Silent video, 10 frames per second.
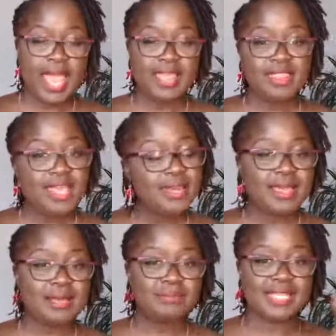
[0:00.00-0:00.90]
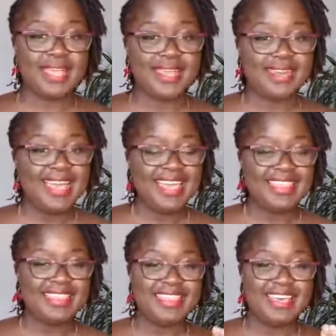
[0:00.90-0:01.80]
And then comes in
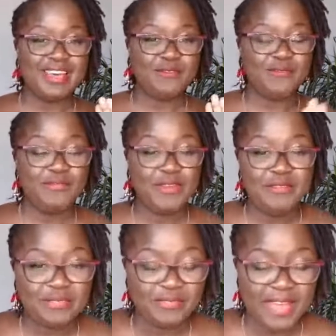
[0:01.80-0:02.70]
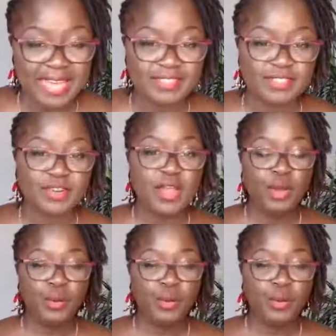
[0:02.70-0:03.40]
the fifth factor,